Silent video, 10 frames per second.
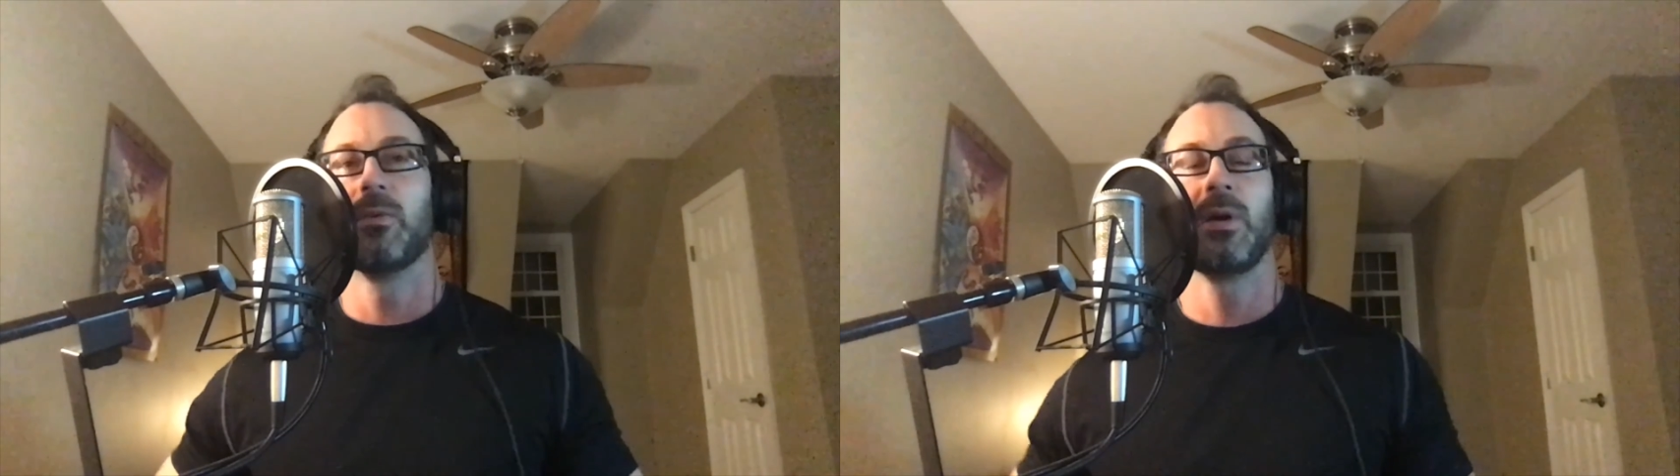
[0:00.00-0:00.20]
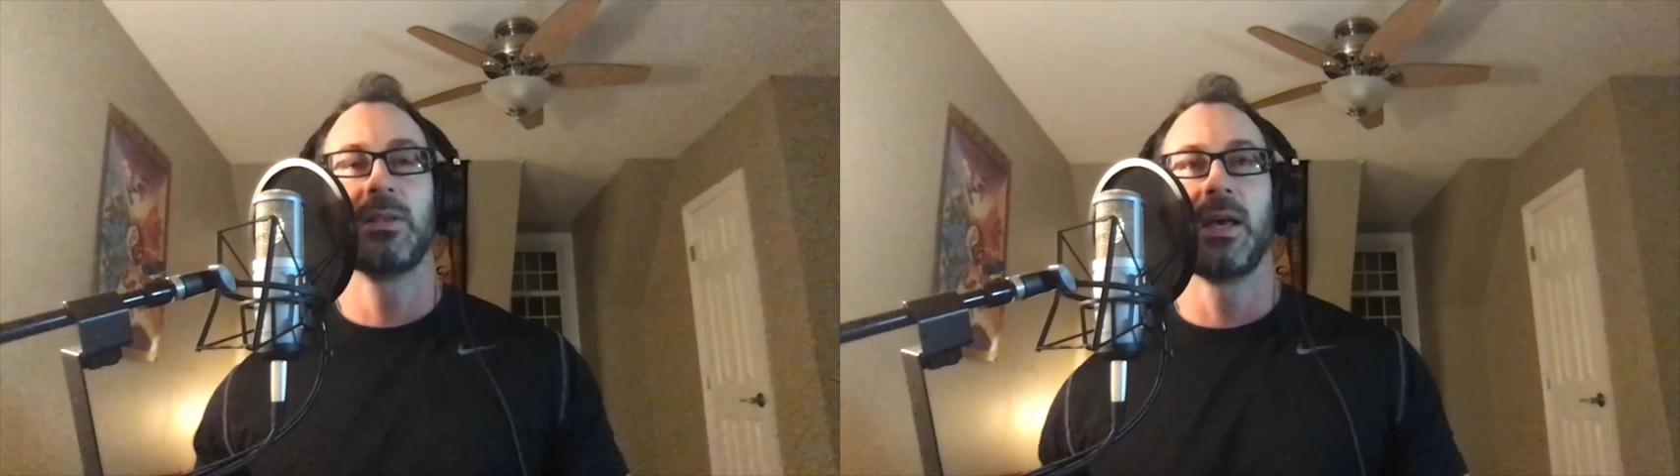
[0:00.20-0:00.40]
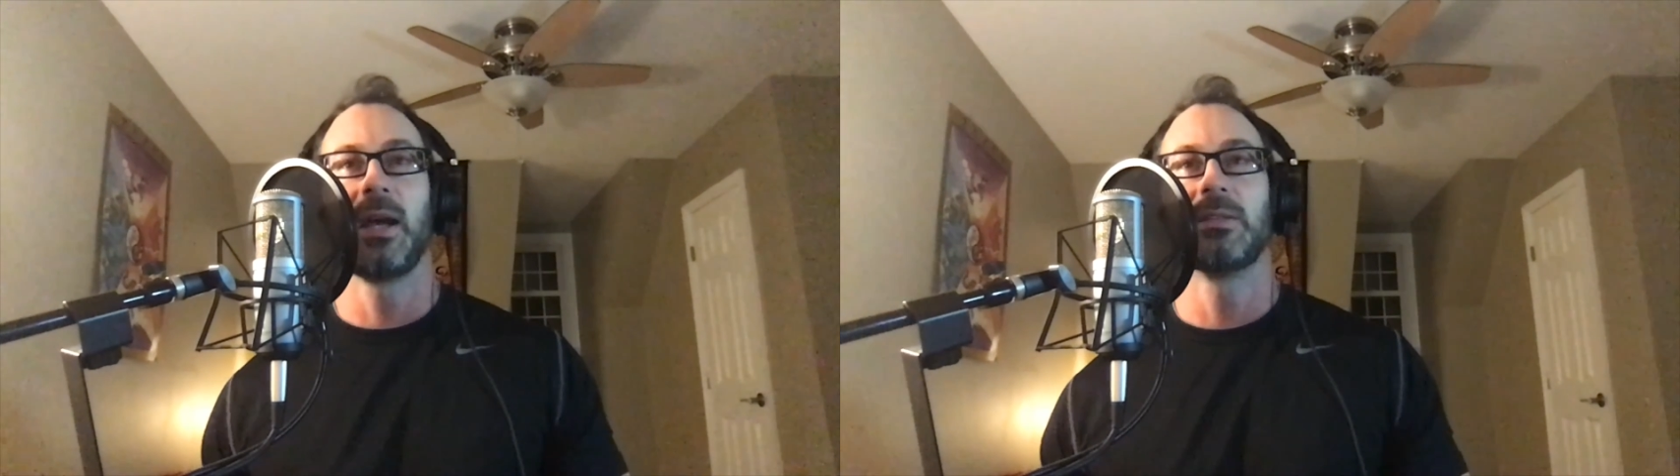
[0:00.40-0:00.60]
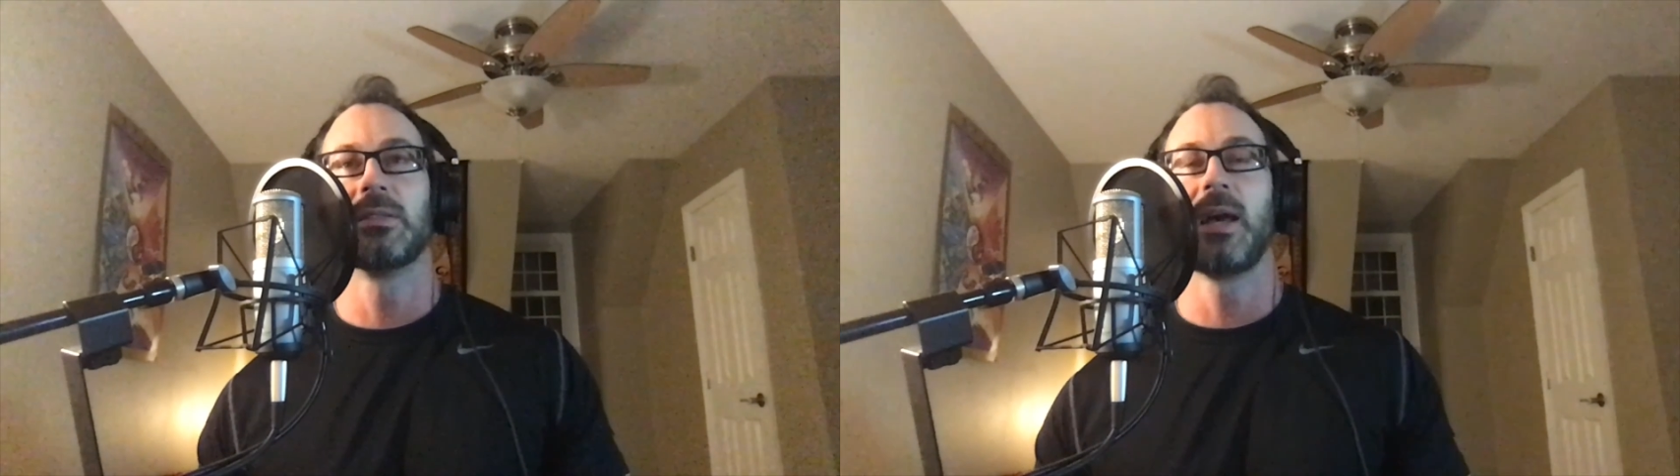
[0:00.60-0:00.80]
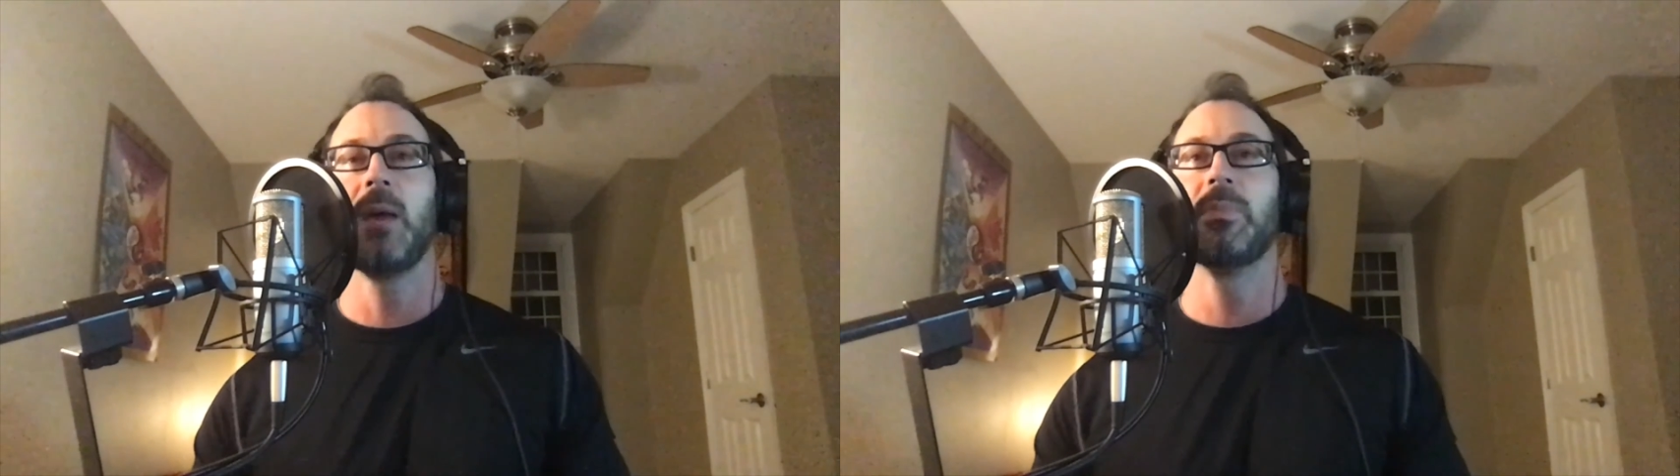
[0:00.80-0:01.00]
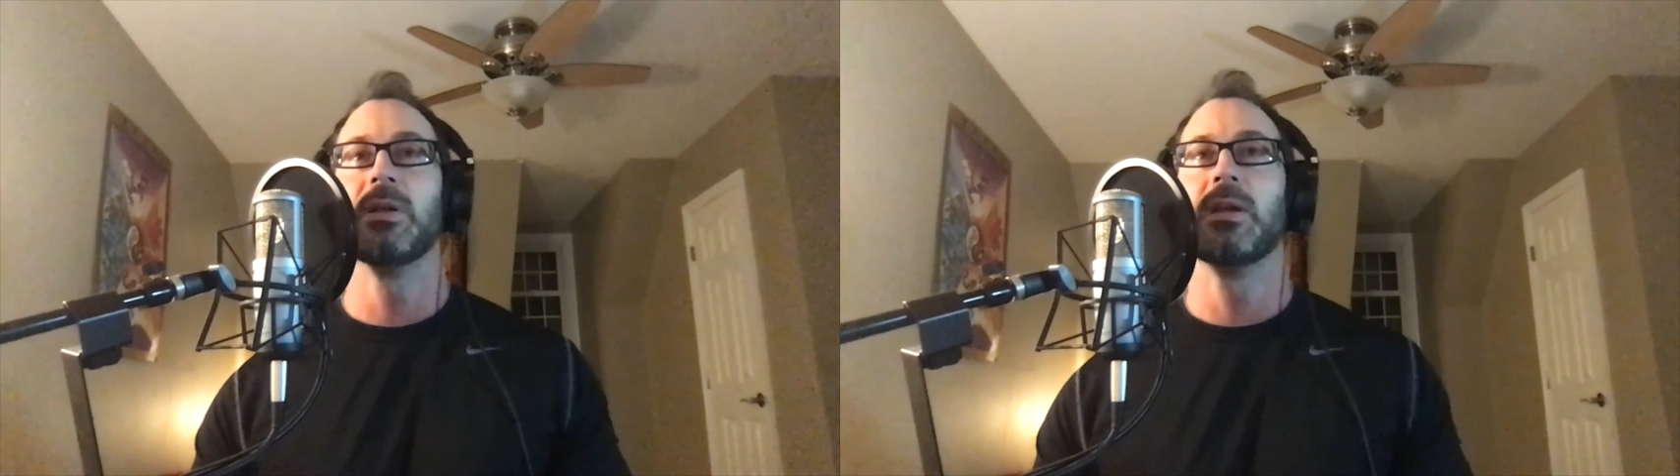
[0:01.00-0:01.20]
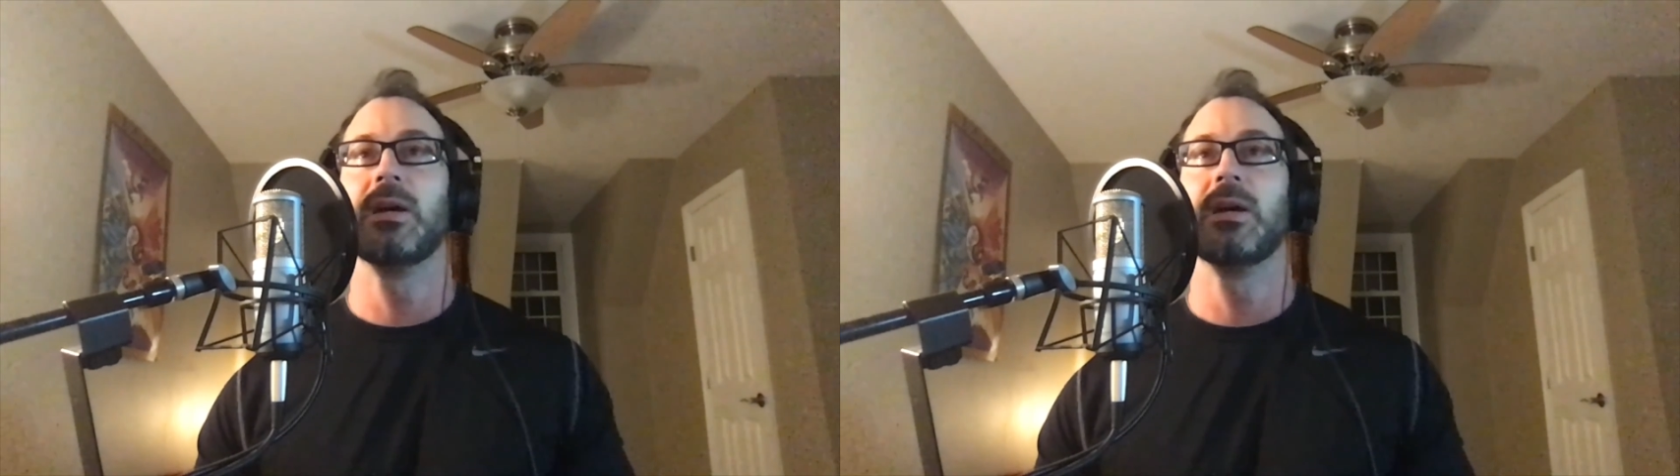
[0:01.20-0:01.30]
what the heck just happened?